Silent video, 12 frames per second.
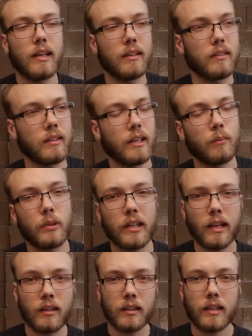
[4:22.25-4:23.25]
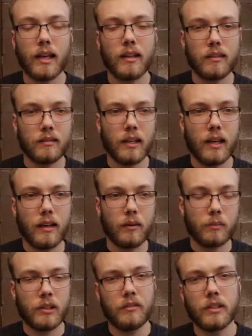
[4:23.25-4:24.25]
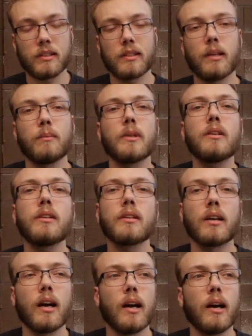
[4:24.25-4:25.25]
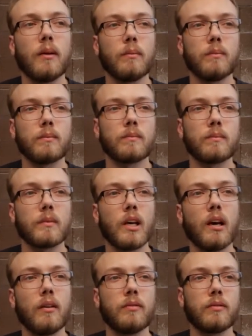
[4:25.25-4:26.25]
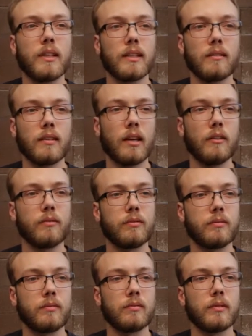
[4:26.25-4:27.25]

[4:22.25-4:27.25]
And like bringing in that previous number of